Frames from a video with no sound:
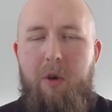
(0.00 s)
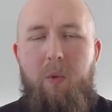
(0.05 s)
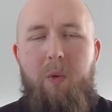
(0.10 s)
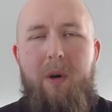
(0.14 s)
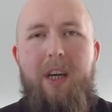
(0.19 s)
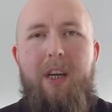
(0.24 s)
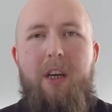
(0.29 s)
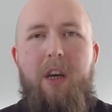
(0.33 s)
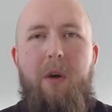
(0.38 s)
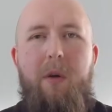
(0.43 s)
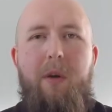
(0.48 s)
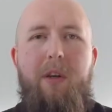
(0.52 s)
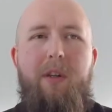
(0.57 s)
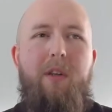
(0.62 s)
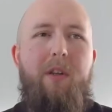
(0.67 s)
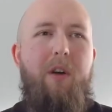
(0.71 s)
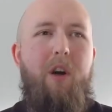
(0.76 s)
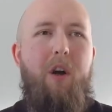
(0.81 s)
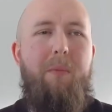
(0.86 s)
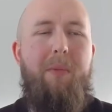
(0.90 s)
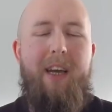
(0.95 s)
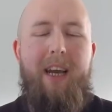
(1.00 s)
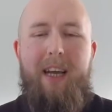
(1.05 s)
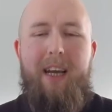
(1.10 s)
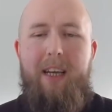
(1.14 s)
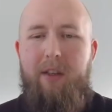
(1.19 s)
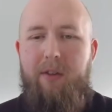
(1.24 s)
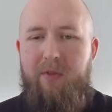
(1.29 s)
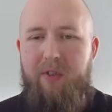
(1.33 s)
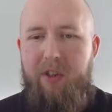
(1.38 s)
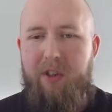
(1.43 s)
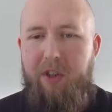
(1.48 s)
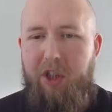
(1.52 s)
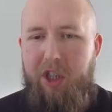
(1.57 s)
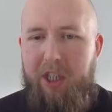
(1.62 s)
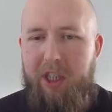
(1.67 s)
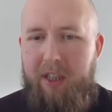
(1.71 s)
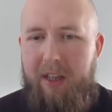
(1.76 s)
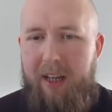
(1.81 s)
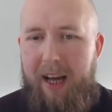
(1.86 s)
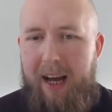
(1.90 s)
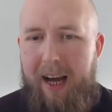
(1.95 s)
we're going up against
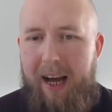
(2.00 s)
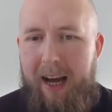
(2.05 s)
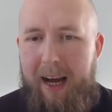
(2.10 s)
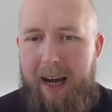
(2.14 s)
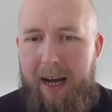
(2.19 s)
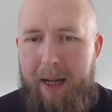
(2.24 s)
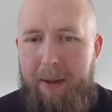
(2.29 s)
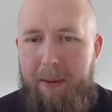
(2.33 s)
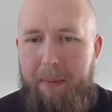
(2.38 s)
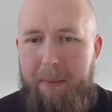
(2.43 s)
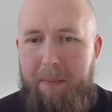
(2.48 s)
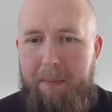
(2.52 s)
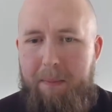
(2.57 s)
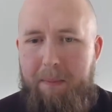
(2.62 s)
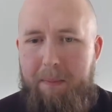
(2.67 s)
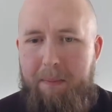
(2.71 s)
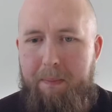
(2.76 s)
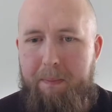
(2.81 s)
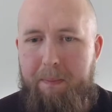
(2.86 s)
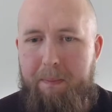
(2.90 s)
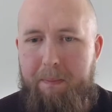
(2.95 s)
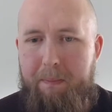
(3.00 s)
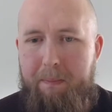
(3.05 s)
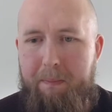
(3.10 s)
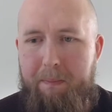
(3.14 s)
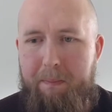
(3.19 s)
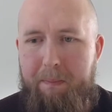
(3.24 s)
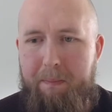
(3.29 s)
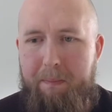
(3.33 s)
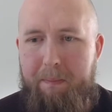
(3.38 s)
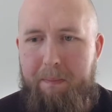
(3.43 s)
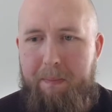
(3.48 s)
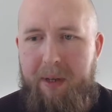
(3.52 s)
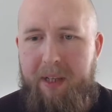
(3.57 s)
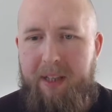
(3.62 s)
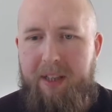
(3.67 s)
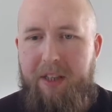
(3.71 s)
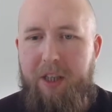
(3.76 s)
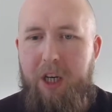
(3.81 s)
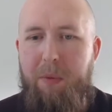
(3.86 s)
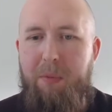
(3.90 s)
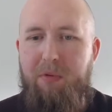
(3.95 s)
Virgin and
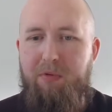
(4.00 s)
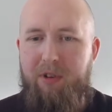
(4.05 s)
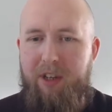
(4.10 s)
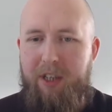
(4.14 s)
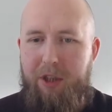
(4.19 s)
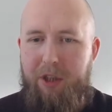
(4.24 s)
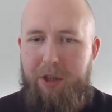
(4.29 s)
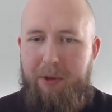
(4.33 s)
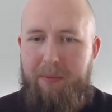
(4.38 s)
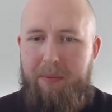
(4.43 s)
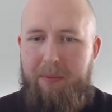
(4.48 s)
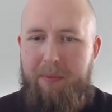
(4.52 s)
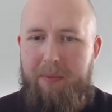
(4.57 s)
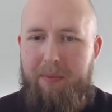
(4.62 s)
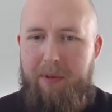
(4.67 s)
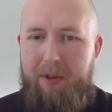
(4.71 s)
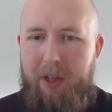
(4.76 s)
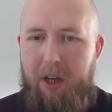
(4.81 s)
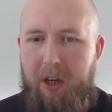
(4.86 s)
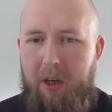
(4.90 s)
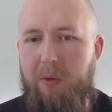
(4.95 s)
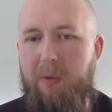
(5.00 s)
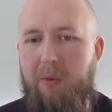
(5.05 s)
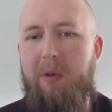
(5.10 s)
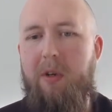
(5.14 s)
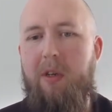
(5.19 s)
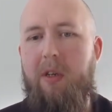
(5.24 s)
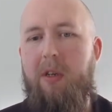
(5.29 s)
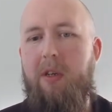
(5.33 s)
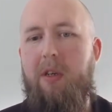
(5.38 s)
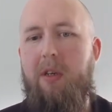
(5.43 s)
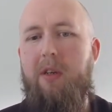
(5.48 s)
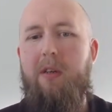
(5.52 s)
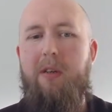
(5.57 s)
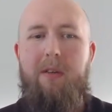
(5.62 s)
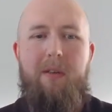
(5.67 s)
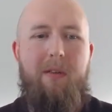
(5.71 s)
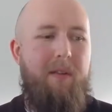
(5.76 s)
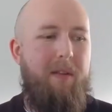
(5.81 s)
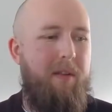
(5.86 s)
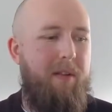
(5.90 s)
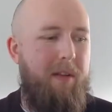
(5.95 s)
BT Openreach. So
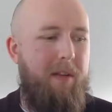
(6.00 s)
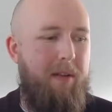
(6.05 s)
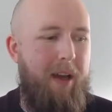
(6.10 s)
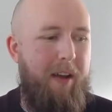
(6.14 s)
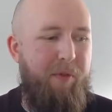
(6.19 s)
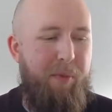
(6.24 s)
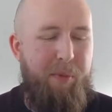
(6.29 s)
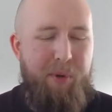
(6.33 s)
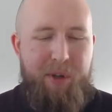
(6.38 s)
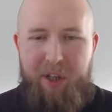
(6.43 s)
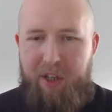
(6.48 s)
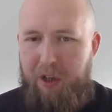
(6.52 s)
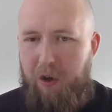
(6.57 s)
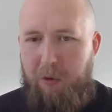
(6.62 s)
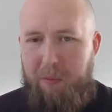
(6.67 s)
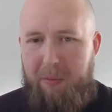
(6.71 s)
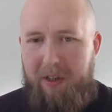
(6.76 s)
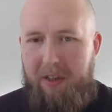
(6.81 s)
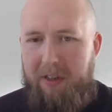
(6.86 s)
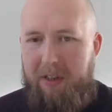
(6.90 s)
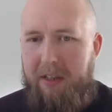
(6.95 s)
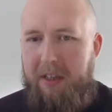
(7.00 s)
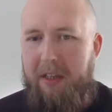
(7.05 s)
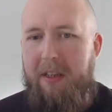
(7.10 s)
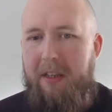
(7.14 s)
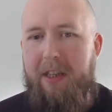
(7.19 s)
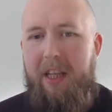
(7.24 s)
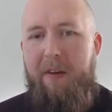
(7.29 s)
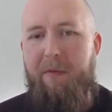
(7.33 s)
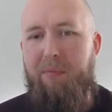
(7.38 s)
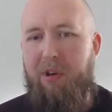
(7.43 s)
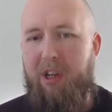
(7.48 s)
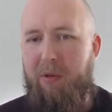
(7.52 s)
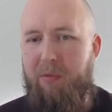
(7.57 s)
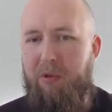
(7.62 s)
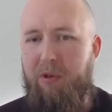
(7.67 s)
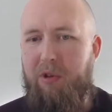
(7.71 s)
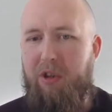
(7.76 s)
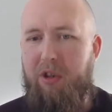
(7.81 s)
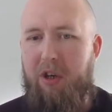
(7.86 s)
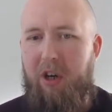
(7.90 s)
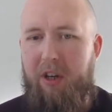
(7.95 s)
everybody knows BT. They've pretty
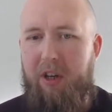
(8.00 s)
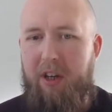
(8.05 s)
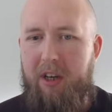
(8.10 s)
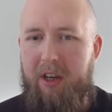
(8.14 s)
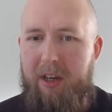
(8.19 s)
much got